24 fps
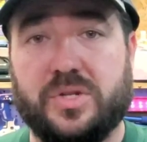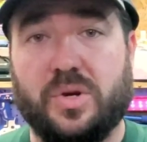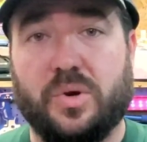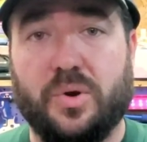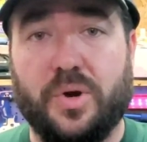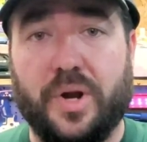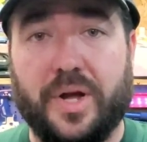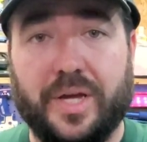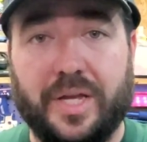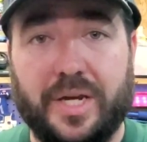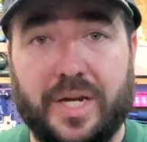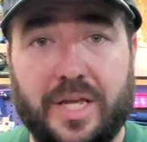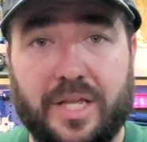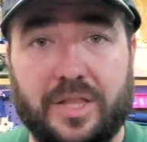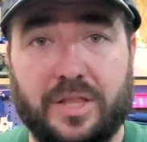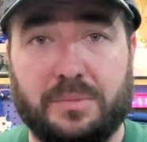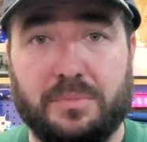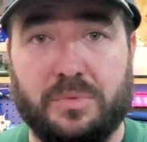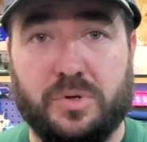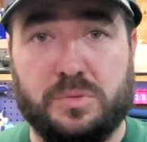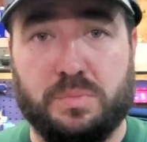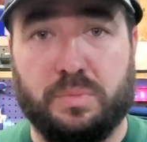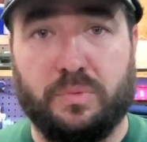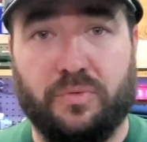so you're not going to get
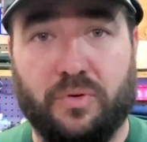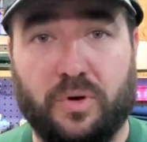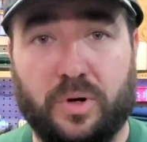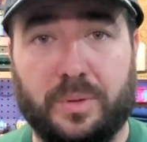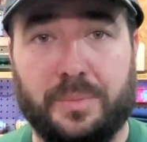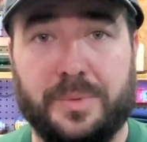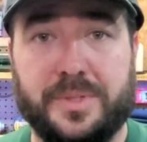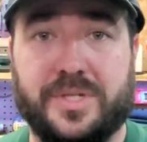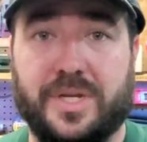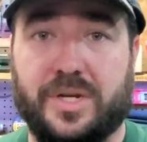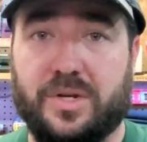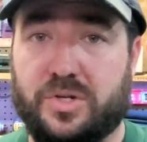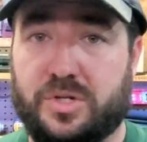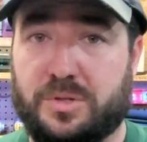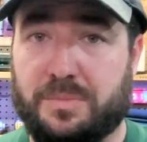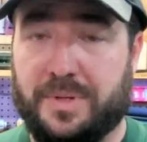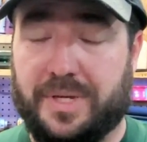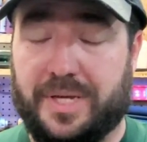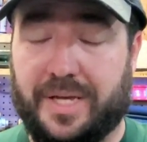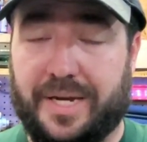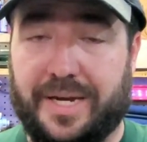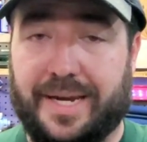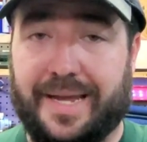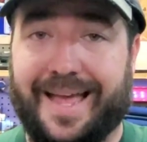the most performance that you should
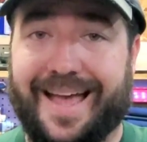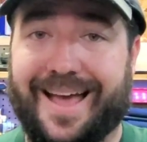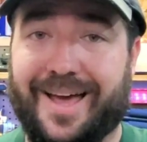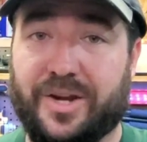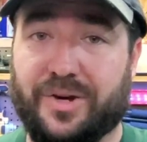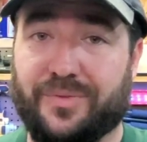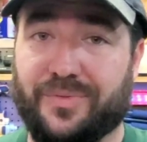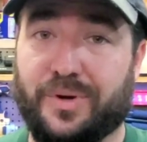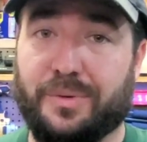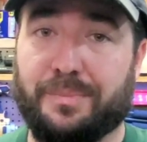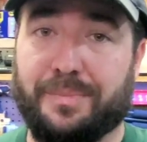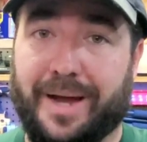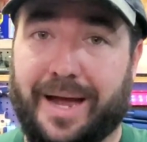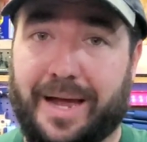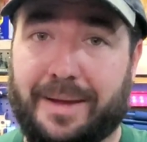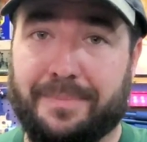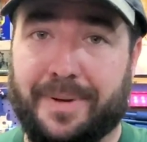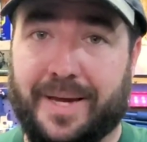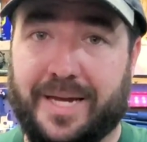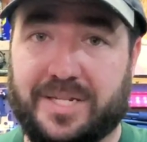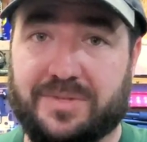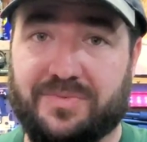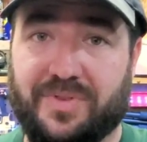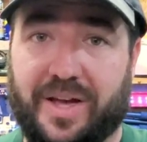be getting out of your
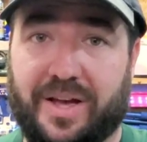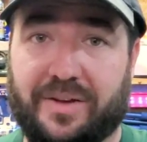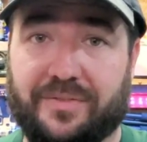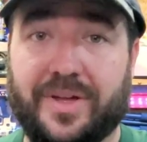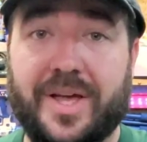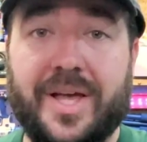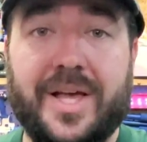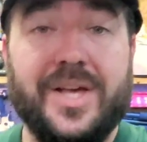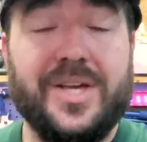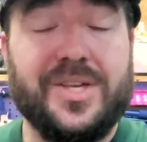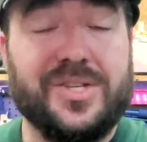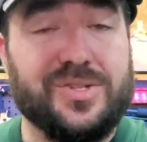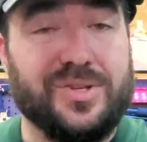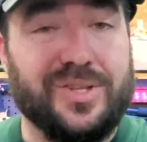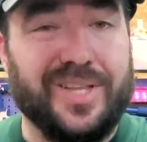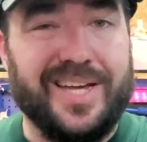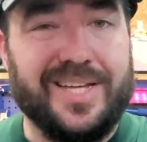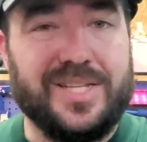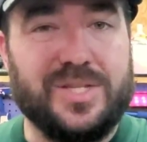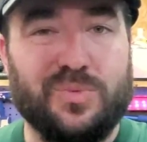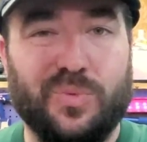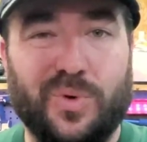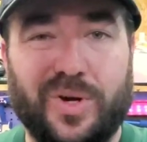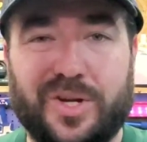bypass valve. So
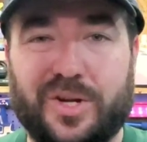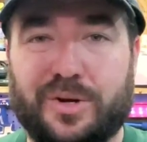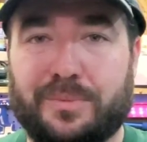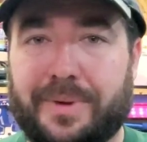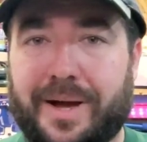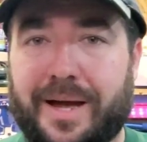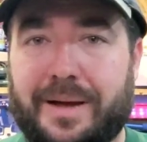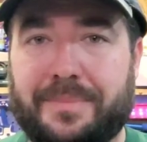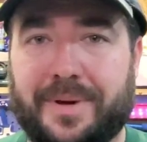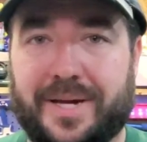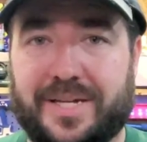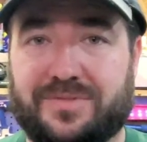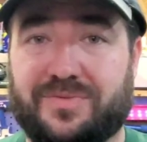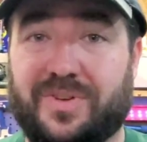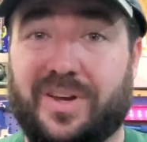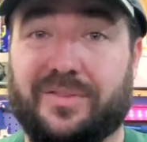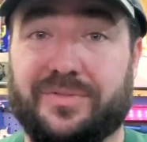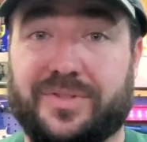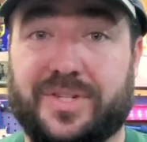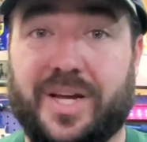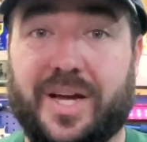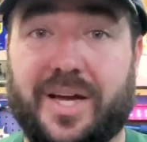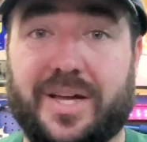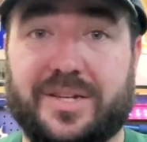that's what your bypass
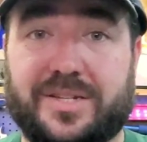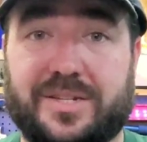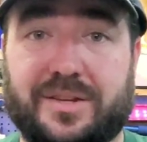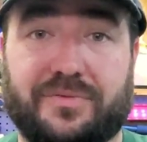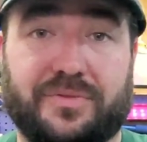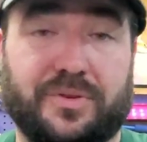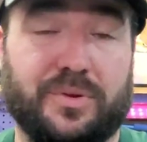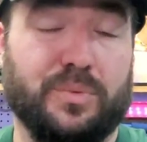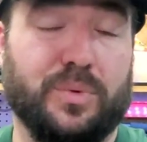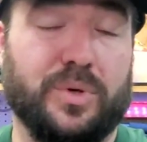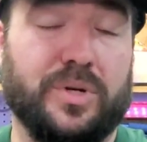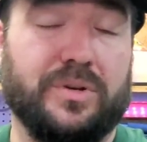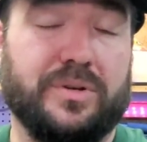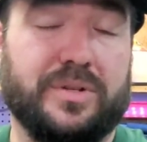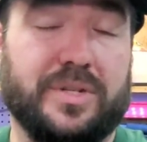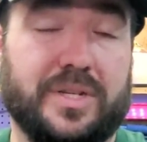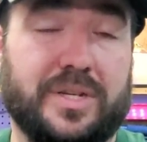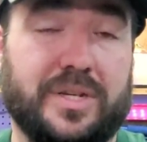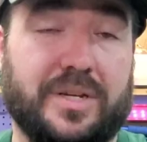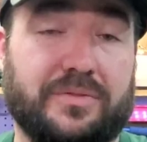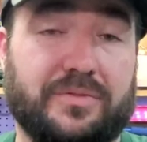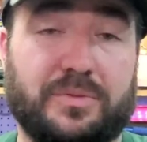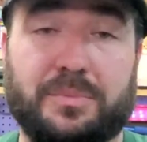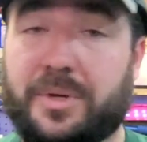valve does. If you weren't
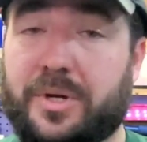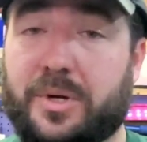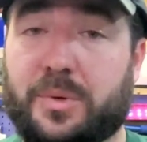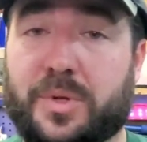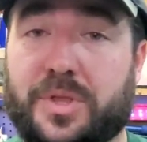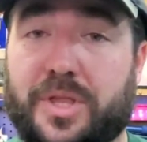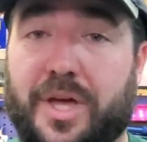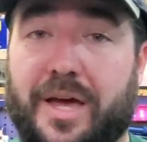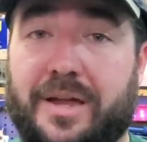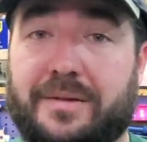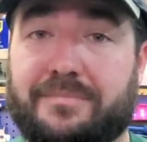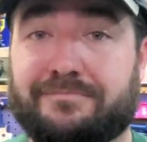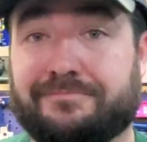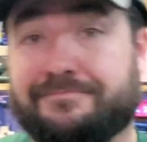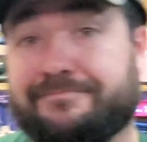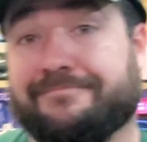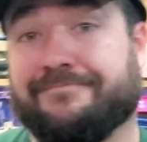uh, familiar with that.